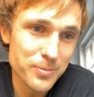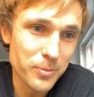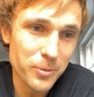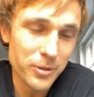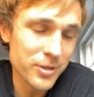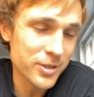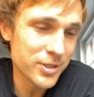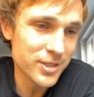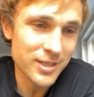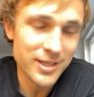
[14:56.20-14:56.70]

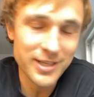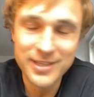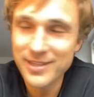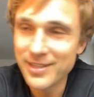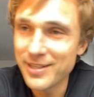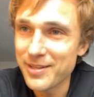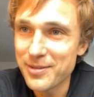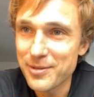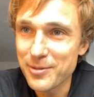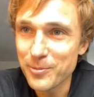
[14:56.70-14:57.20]
watch like
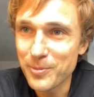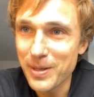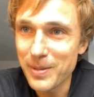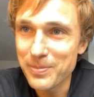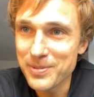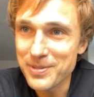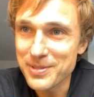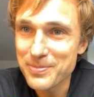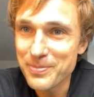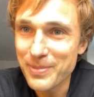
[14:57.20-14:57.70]
Lethal
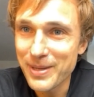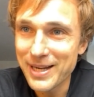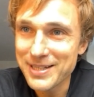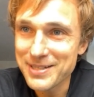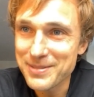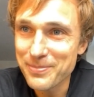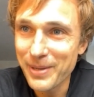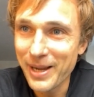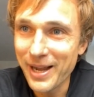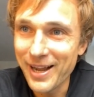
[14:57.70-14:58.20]
Weapons back
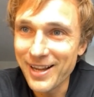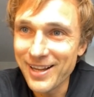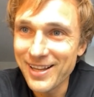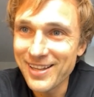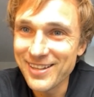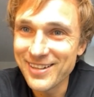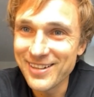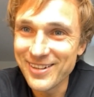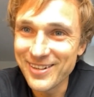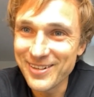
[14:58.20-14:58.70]
to back.
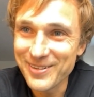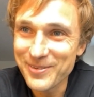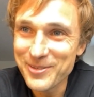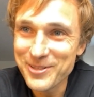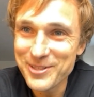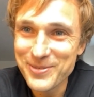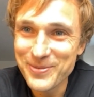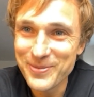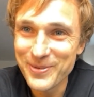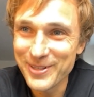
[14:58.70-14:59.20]
You know, I'd
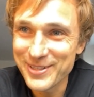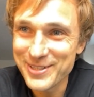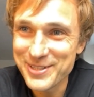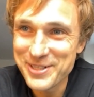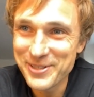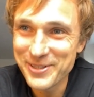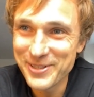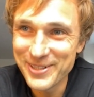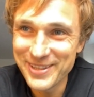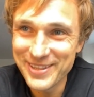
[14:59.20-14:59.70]
watch 1, 2,
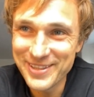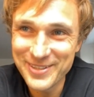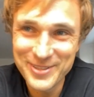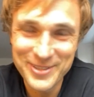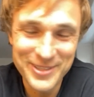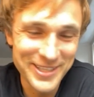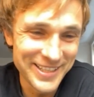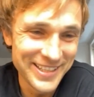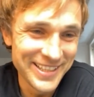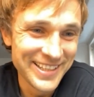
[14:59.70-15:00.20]
and
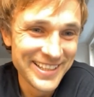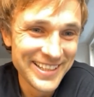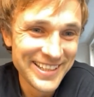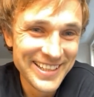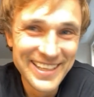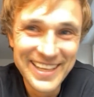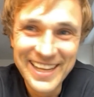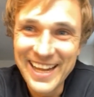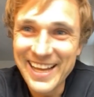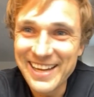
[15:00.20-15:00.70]
3,
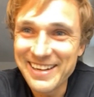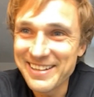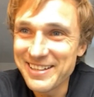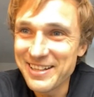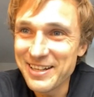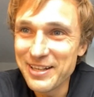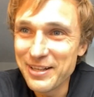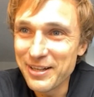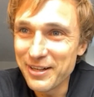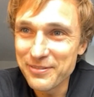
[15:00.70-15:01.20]
and I
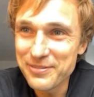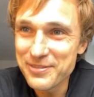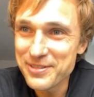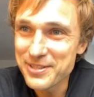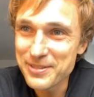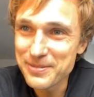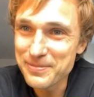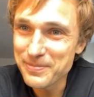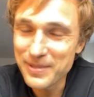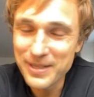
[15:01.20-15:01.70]
loved
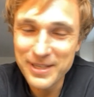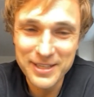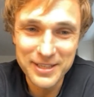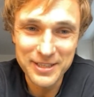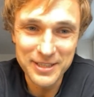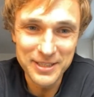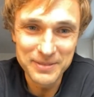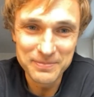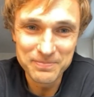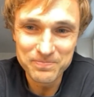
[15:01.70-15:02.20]
them.
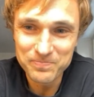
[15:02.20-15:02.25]
I